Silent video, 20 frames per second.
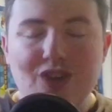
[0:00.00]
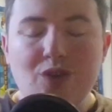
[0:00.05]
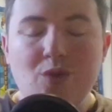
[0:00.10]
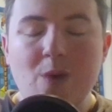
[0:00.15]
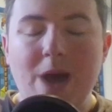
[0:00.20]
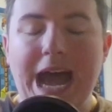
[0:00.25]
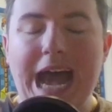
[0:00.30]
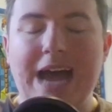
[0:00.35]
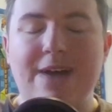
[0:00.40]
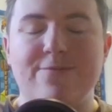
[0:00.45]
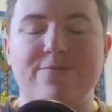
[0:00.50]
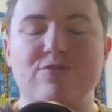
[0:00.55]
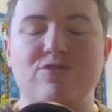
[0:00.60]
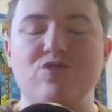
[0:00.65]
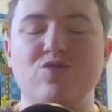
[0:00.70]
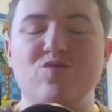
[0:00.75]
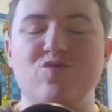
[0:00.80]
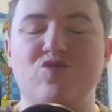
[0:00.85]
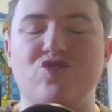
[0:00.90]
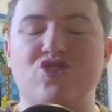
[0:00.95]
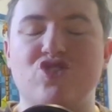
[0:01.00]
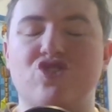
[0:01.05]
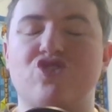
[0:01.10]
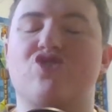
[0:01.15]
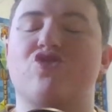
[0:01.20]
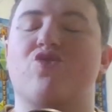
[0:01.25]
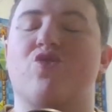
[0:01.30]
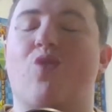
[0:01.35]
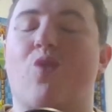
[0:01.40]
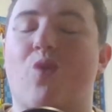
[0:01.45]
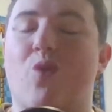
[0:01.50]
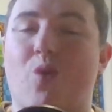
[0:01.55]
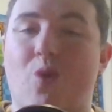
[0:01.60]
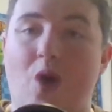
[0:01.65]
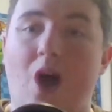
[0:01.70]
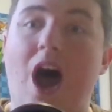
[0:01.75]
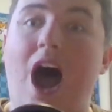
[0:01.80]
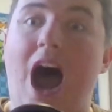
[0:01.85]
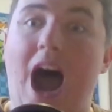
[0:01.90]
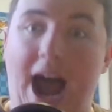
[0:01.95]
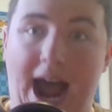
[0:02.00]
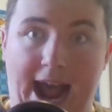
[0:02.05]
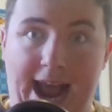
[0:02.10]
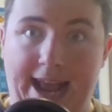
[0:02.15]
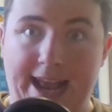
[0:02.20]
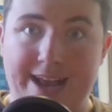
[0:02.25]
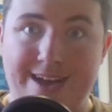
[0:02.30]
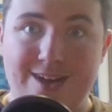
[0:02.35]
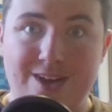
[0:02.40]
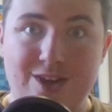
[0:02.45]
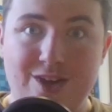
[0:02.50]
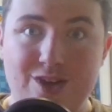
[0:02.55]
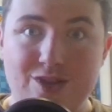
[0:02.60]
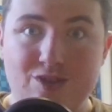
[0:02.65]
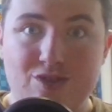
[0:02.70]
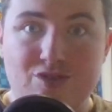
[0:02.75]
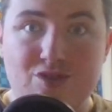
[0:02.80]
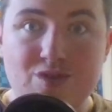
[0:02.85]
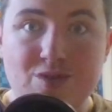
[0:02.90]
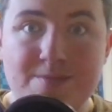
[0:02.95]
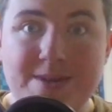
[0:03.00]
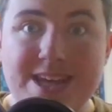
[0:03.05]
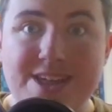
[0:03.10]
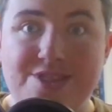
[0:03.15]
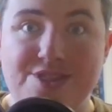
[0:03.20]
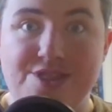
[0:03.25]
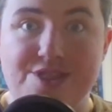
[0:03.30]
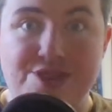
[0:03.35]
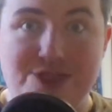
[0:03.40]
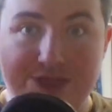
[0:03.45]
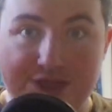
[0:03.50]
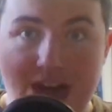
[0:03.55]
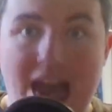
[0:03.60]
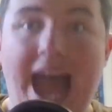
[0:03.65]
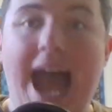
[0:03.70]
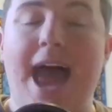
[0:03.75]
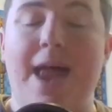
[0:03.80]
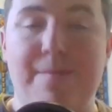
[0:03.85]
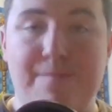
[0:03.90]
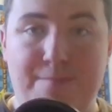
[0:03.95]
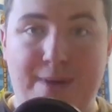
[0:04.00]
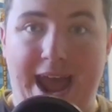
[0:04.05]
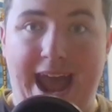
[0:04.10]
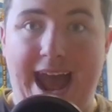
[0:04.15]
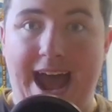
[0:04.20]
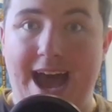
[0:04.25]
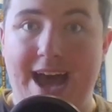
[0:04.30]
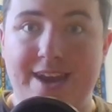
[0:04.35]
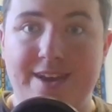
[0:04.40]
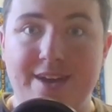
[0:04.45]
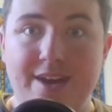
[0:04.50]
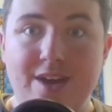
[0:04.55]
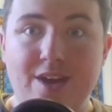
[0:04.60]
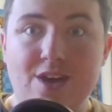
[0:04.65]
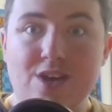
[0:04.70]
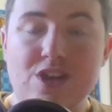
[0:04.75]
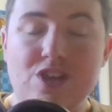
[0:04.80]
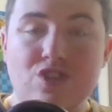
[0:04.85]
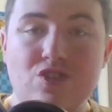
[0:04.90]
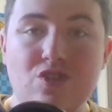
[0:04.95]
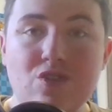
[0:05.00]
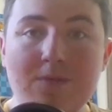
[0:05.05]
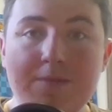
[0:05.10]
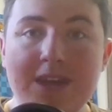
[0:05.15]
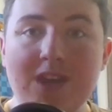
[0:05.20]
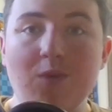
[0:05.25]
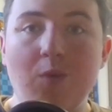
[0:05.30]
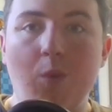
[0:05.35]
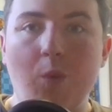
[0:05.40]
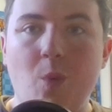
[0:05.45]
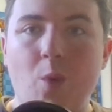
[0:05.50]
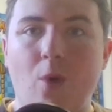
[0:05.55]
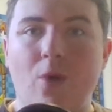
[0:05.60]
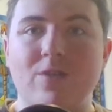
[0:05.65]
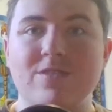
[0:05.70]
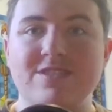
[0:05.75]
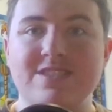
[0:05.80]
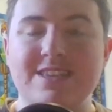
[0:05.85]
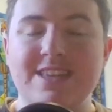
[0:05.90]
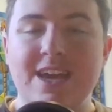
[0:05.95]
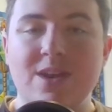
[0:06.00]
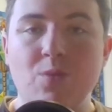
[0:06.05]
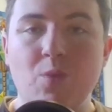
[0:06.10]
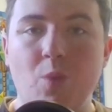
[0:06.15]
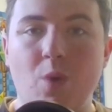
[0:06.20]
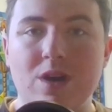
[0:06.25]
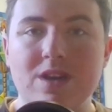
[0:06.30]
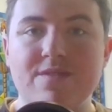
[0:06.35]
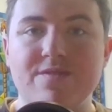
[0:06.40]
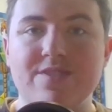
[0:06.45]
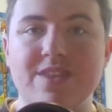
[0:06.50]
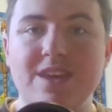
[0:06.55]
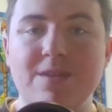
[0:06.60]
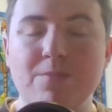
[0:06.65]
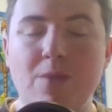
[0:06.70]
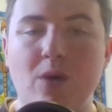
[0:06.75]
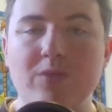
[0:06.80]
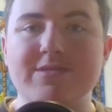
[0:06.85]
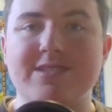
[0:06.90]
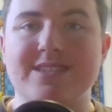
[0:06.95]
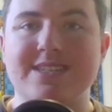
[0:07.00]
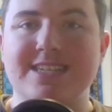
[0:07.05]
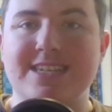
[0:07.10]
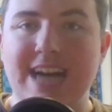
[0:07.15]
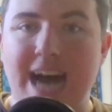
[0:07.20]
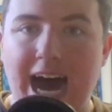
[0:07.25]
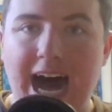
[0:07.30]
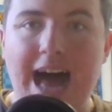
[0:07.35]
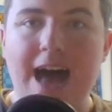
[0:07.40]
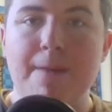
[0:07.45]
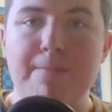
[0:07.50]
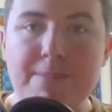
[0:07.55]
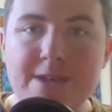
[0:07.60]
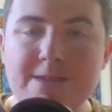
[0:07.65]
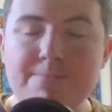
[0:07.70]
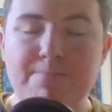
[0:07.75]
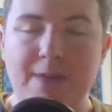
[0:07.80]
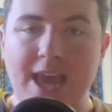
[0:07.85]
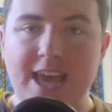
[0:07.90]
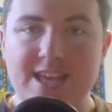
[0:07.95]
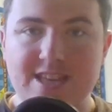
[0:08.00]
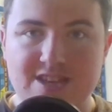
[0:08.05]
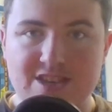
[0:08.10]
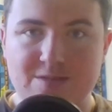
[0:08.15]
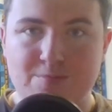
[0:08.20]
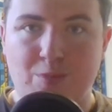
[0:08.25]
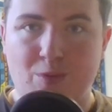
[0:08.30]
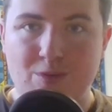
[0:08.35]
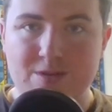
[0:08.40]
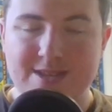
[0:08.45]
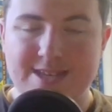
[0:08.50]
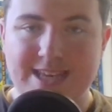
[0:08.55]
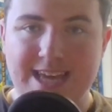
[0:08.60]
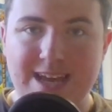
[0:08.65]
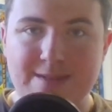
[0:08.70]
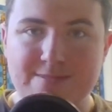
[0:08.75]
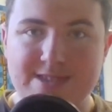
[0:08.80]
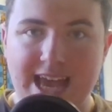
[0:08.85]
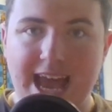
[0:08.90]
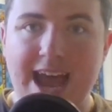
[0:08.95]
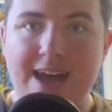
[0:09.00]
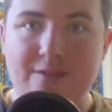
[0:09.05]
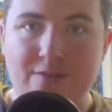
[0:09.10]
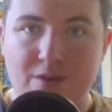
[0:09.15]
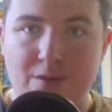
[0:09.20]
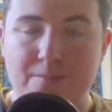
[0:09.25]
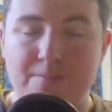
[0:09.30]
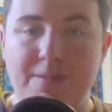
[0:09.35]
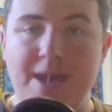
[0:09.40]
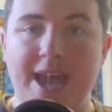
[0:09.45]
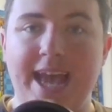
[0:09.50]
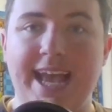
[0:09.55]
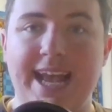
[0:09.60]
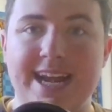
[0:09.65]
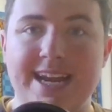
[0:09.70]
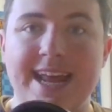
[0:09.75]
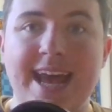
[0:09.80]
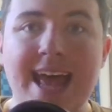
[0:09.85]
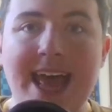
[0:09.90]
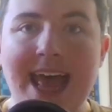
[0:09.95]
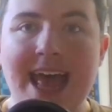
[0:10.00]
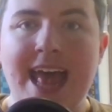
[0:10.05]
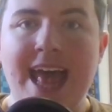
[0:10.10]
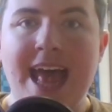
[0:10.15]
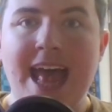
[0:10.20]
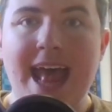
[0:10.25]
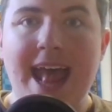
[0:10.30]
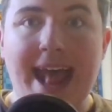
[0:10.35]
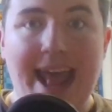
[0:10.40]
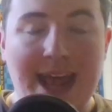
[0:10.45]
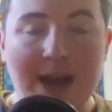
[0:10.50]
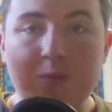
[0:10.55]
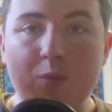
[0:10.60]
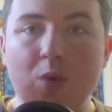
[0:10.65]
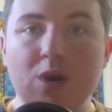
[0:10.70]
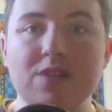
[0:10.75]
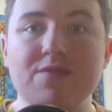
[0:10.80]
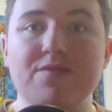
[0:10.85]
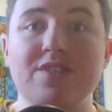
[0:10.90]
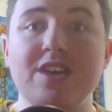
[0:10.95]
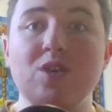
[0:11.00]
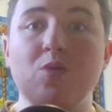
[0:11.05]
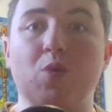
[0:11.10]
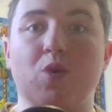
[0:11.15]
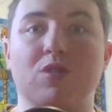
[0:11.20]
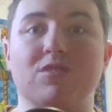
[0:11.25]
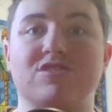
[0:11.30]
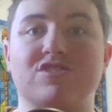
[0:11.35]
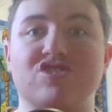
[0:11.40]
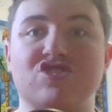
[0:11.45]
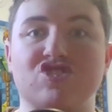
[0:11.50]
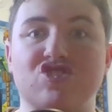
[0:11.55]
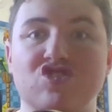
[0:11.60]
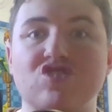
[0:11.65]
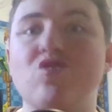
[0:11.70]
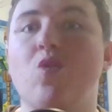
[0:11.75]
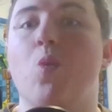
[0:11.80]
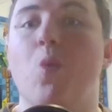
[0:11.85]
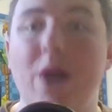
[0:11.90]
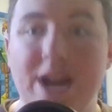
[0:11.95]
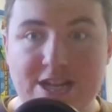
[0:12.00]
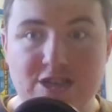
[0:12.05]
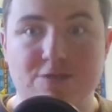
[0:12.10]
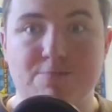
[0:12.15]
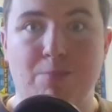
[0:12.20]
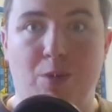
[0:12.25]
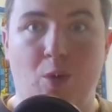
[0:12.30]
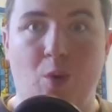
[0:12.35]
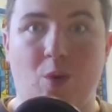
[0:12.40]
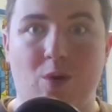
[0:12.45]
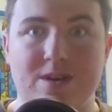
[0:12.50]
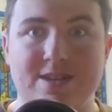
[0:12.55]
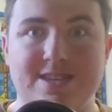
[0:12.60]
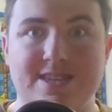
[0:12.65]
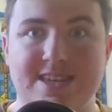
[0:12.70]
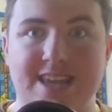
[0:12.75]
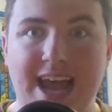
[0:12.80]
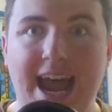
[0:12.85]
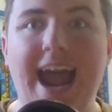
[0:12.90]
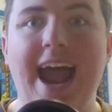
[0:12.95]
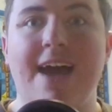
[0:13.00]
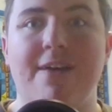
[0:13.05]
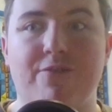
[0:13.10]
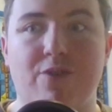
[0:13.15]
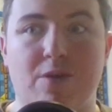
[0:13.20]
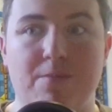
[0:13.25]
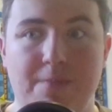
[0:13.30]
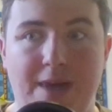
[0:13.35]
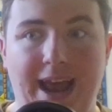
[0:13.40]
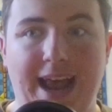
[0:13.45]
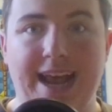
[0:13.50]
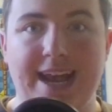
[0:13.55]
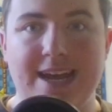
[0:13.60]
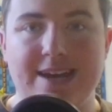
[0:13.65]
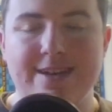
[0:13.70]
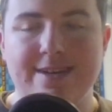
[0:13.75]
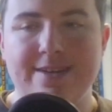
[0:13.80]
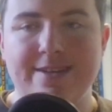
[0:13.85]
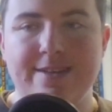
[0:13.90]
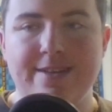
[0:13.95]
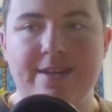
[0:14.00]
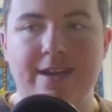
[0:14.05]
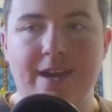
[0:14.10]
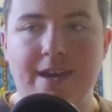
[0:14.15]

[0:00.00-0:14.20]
You have to try to be that bad to be worse than one of the most copy-paste sports games ever made and one of the worst Switch ports ever made.